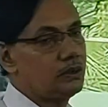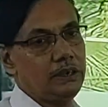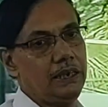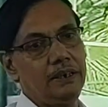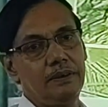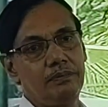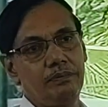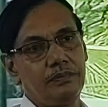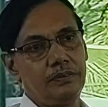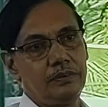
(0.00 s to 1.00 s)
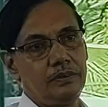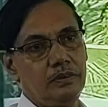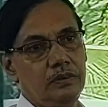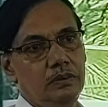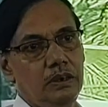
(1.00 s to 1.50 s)
should say,
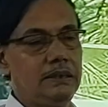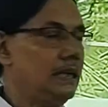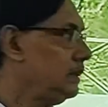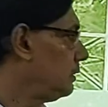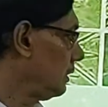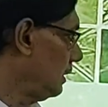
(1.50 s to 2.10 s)
and that is